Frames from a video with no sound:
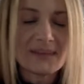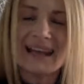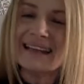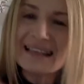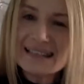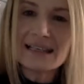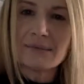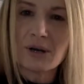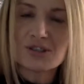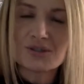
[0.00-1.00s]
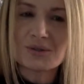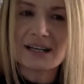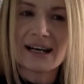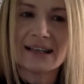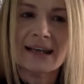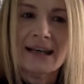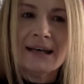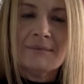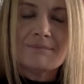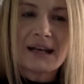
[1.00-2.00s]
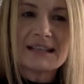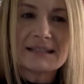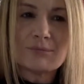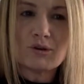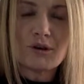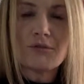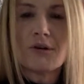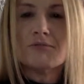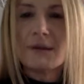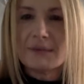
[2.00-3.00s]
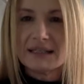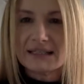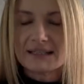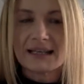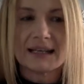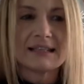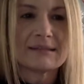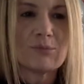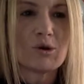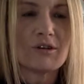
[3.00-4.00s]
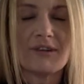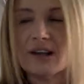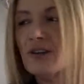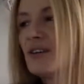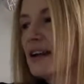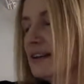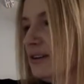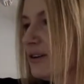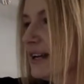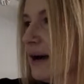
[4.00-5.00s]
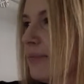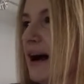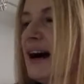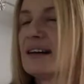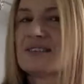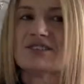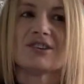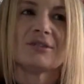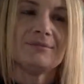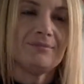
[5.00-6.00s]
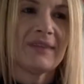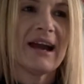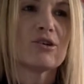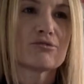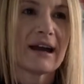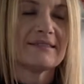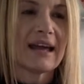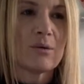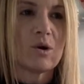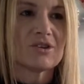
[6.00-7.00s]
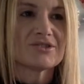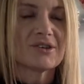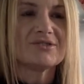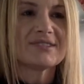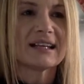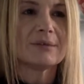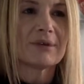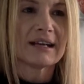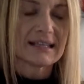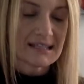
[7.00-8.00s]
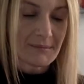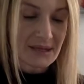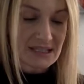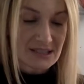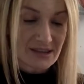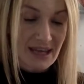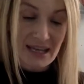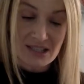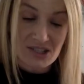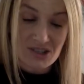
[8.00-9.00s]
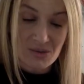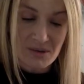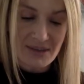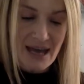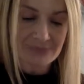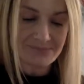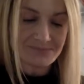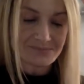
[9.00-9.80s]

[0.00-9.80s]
it is an emotional card, but it's more of a reminiscing. It's more of a look at you look at our past, you know, how great that was. So celebrating something to there to do with that.